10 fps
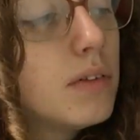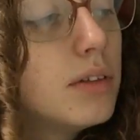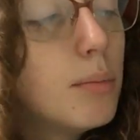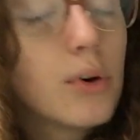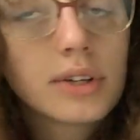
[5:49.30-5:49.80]

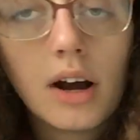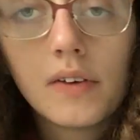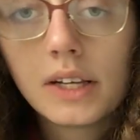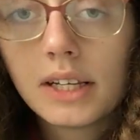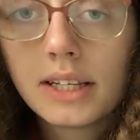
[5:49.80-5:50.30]
the most
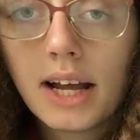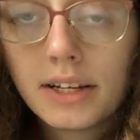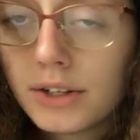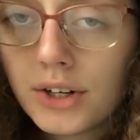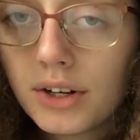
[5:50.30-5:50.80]
obvious is
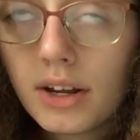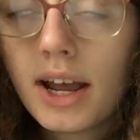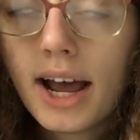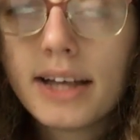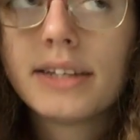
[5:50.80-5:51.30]
that it
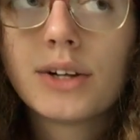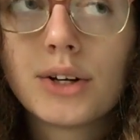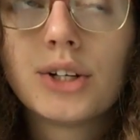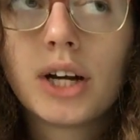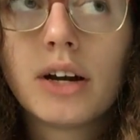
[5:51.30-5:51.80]
has
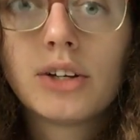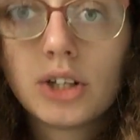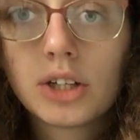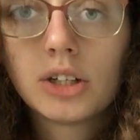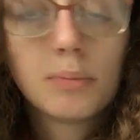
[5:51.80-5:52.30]
tertiary
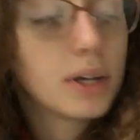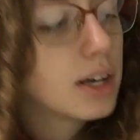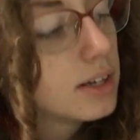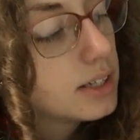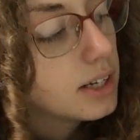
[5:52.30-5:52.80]
structure
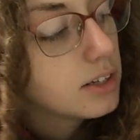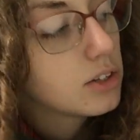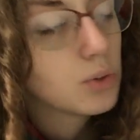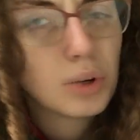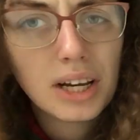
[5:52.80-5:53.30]
because it's
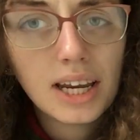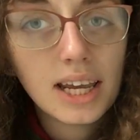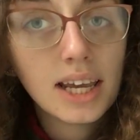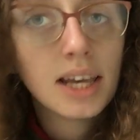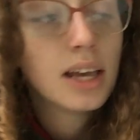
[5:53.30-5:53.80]

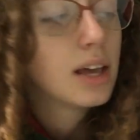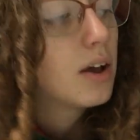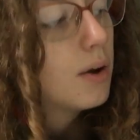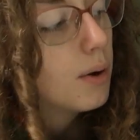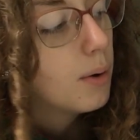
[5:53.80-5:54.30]
3D,
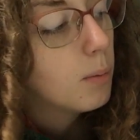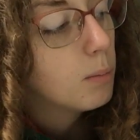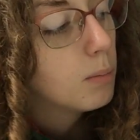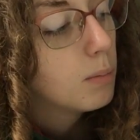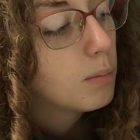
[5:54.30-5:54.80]

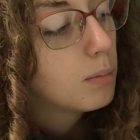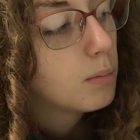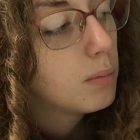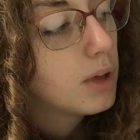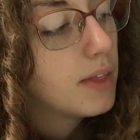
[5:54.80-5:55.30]

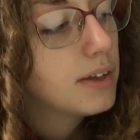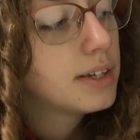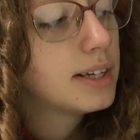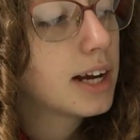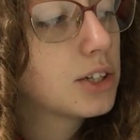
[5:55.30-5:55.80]
and this
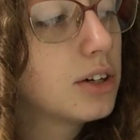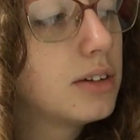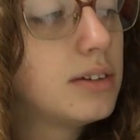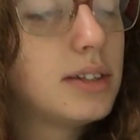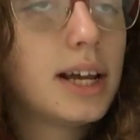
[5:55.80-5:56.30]
is actually
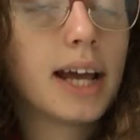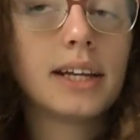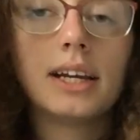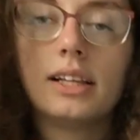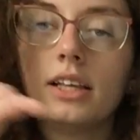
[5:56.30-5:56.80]

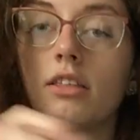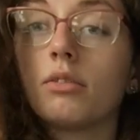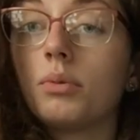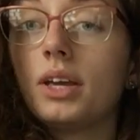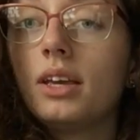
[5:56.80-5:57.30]
technically
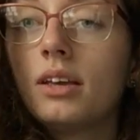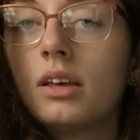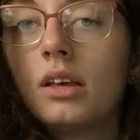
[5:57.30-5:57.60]
3.